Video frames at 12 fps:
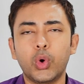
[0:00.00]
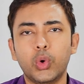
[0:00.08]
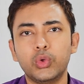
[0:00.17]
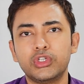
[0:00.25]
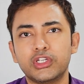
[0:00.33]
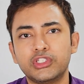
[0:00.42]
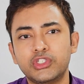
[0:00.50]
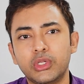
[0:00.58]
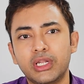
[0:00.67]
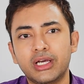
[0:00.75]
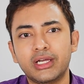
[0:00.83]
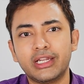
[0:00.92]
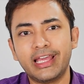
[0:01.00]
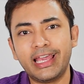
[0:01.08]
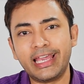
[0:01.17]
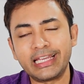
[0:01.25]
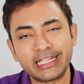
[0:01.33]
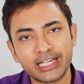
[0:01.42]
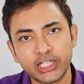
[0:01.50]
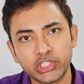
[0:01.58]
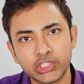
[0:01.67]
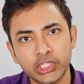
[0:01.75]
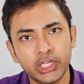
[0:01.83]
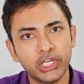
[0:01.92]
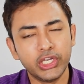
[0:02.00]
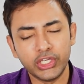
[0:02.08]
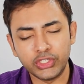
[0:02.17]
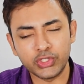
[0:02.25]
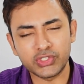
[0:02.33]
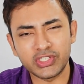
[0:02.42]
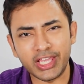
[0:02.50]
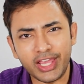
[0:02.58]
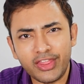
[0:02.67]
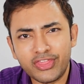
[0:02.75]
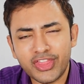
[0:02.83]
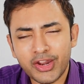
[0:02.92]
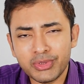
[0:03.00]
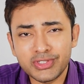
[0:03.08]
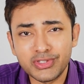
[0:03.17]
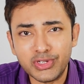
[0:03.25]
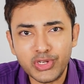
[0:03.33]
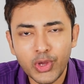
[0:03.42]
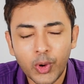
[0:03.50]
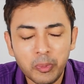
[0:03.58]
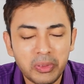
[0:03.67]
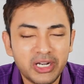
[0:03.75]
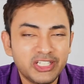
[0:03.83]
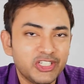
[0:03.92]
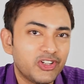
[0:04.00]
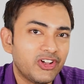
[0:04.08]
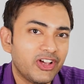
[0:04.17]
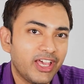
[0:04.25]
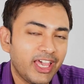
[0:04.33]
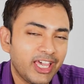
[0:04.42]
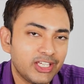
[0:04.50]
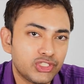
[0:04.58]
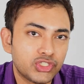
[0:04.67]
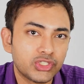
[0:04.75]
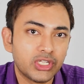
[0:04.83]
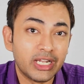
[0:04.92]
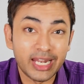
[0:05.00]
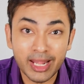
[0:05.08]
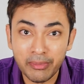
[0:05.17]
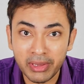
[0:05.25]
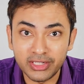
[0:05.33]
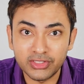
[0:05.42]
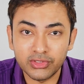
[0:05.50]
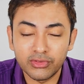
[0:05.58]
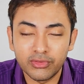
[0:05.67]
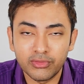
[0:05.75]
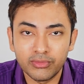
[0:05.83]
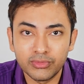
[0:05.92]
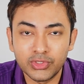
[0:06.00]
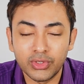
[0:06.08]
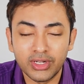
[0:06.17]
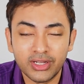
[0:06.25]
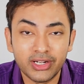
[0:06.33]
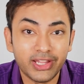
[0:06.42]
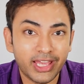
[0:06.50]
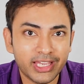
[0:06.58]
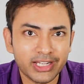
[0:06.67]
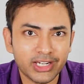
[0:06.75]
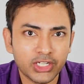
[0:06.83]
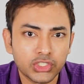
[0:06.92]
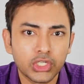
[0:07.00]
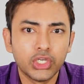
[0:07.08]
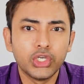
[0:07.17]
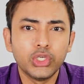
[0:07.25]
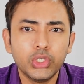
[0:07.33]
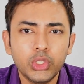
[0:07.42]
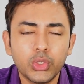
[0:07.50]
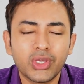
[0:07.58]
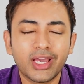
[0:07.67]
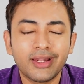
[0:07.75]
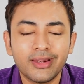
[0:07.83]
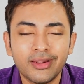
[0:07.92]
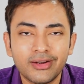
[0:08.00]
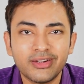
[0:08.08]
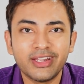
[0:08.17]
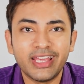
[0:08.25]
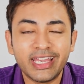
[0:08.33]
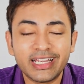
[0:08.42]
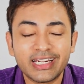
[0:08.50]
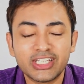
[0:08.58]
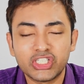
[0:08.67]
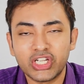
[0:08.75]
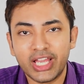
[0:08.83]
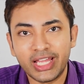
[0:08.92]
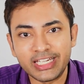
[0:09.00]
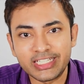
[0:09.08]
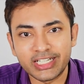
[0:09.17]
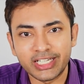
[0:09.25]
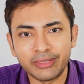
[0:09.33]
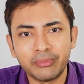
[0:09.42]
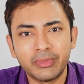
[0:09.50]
old to learn English. You see, there is no particular age limit to learn English. You can learn English anytime.